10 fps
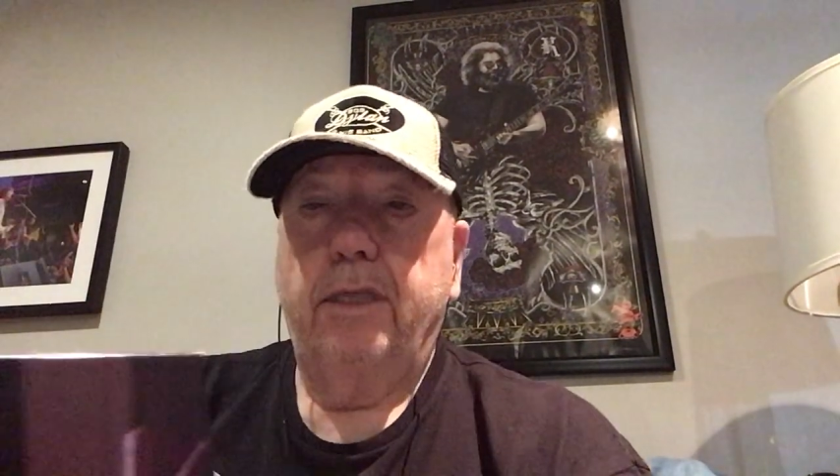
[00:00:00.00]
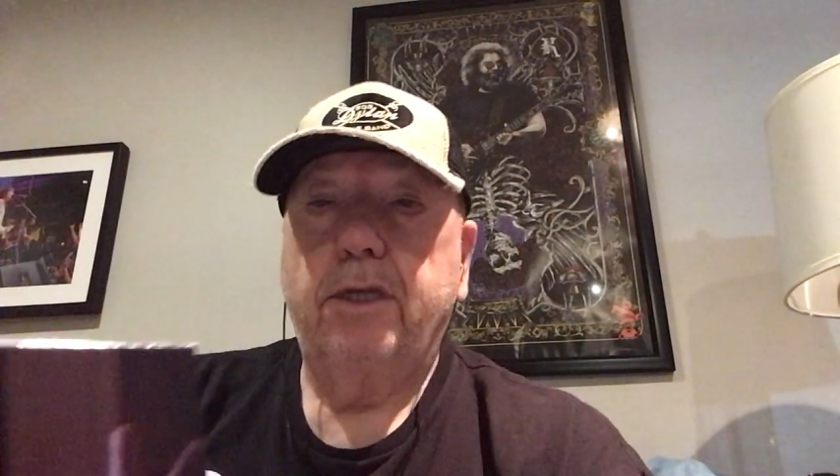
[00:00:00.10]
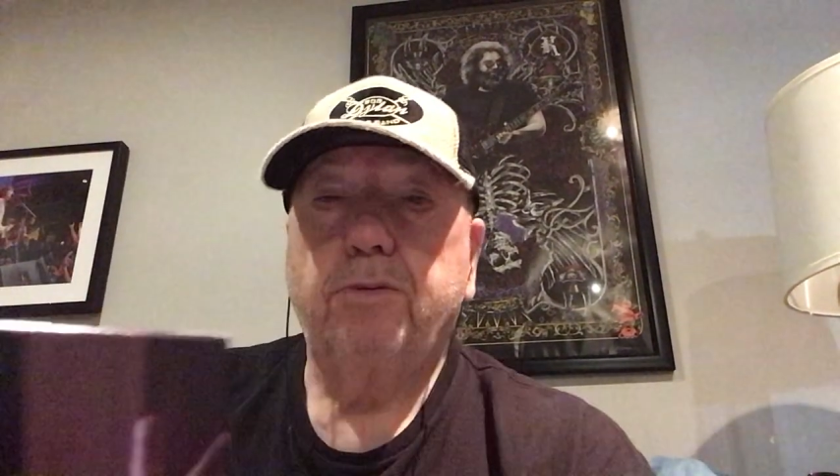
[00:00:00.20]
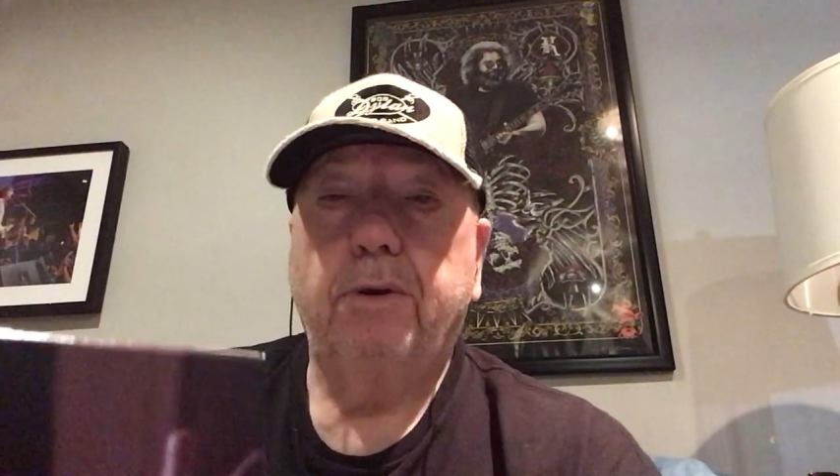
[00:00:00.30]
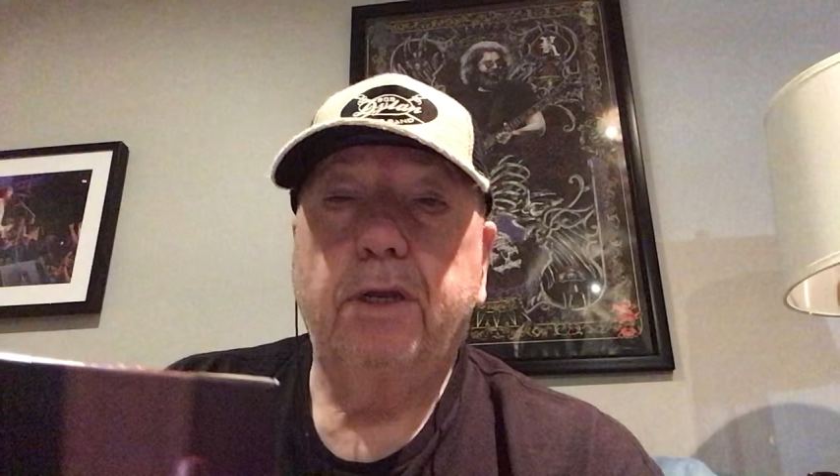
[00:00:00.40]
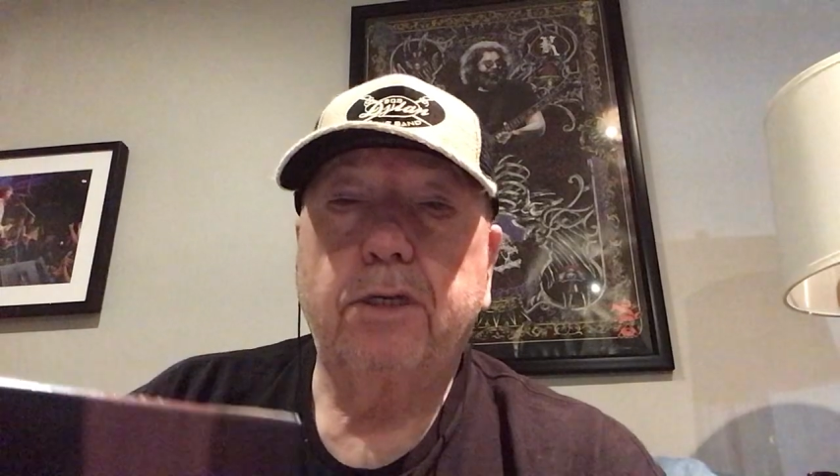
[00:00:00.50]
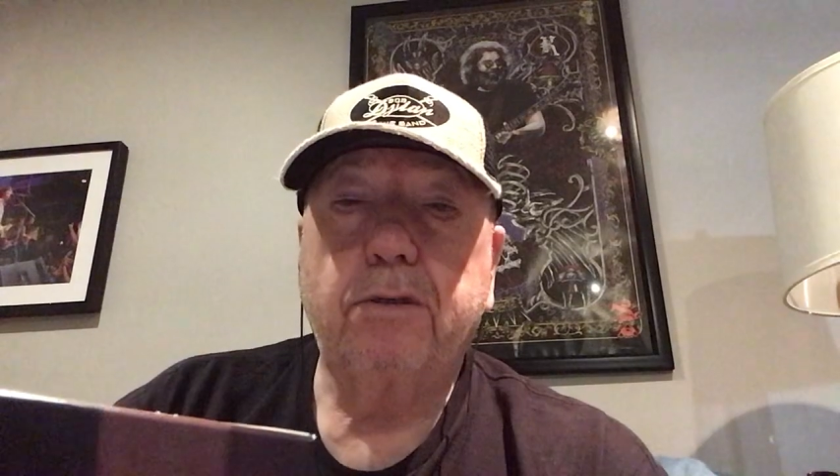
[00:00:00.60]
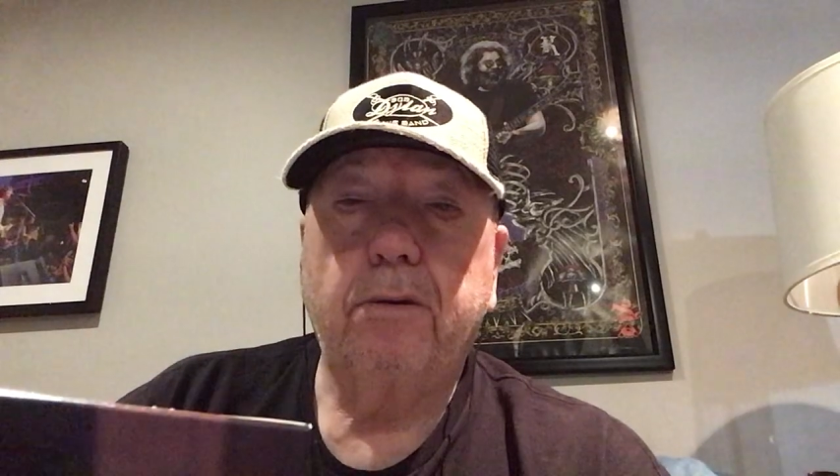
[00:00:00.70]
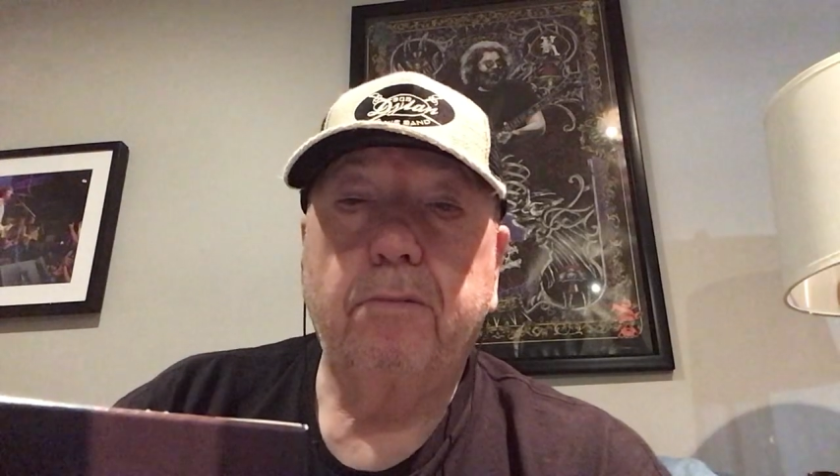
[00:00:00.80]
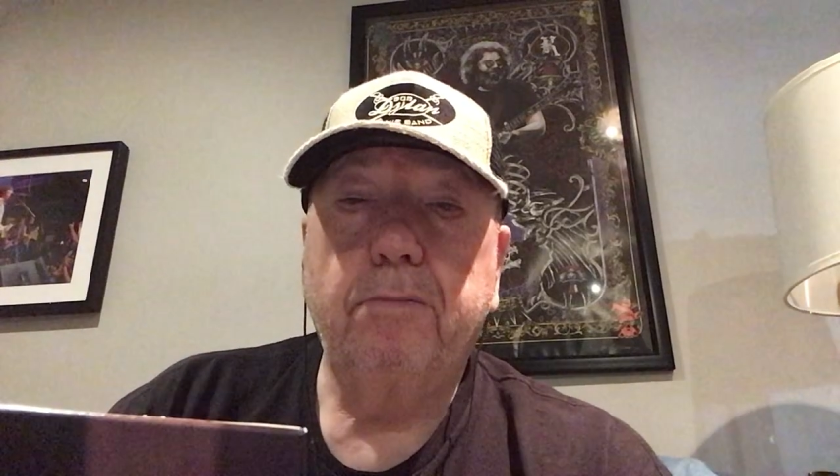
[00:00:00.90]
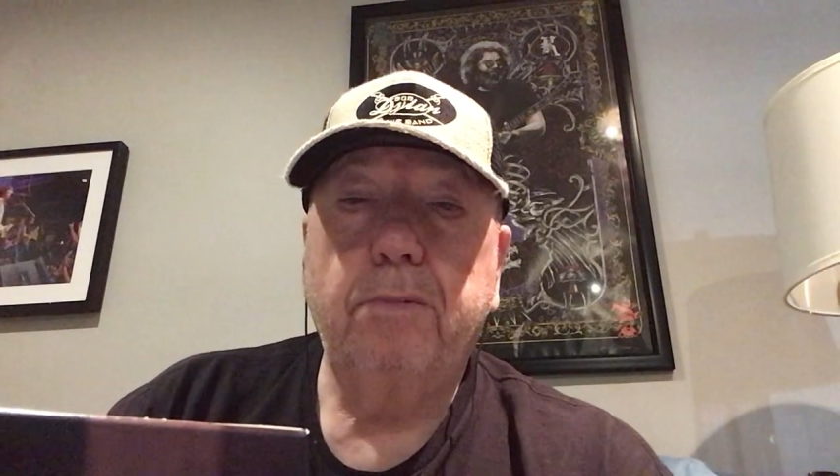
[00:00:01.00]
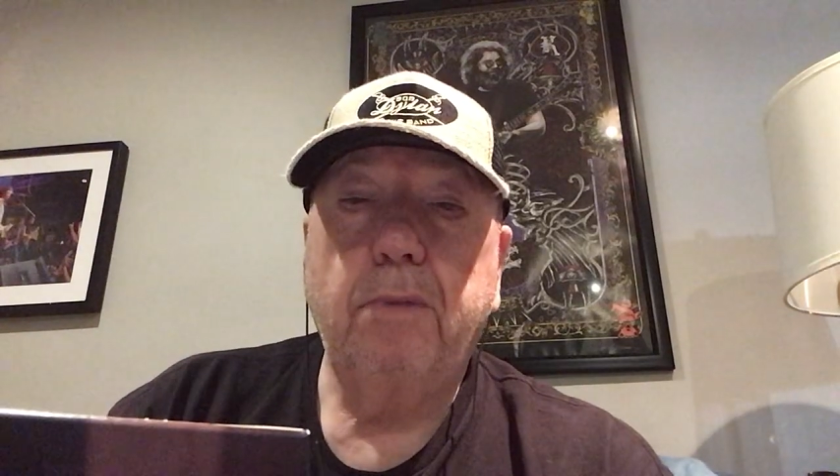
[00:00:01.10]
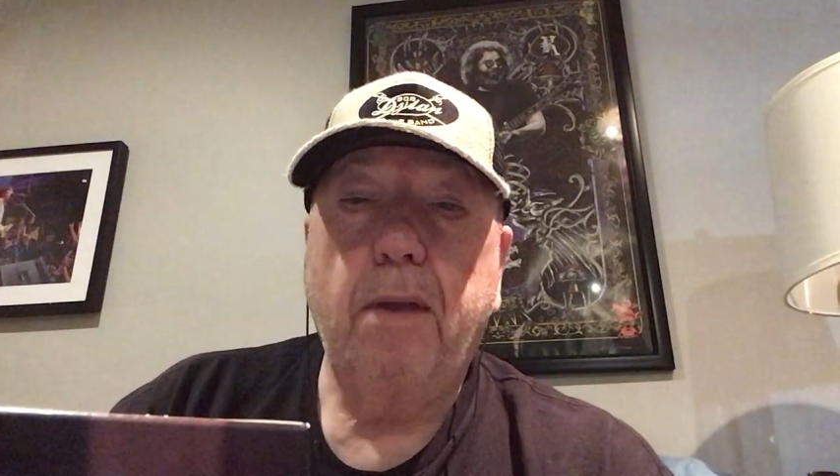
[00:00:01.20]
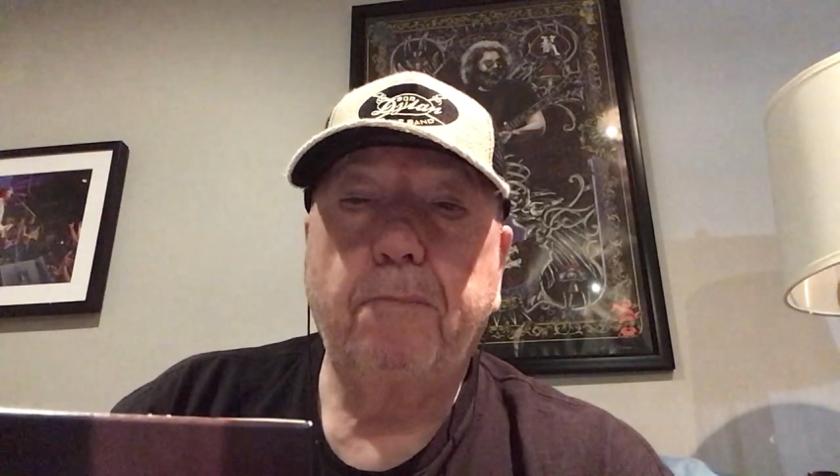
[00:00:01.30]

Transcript: This one is from